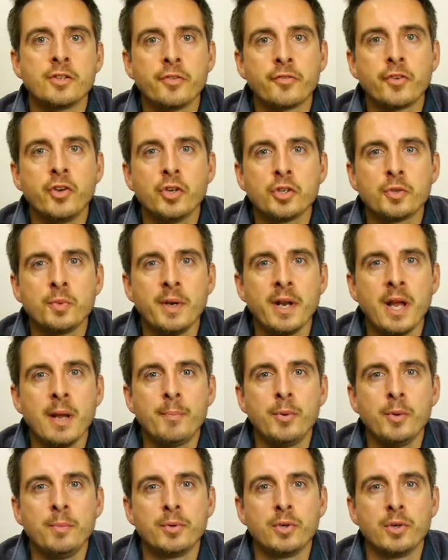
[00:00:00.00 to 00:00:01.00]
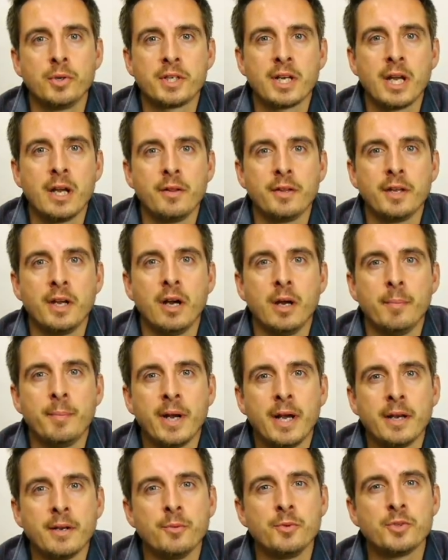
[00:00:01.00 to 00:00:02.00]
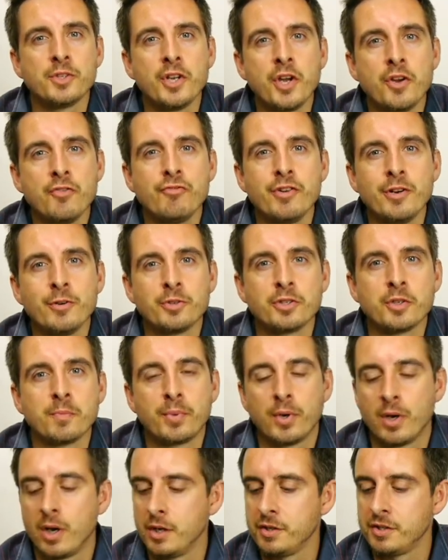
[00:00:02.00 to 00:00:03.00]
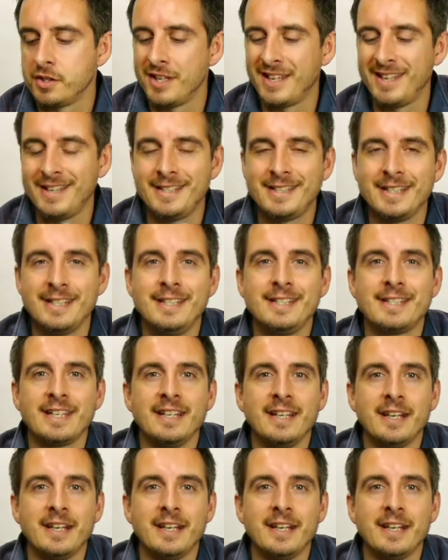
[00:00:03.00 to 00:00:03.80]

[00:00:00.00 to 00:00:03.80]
So of course, when Apple brought out the iPad, it was no real surprise that they didn't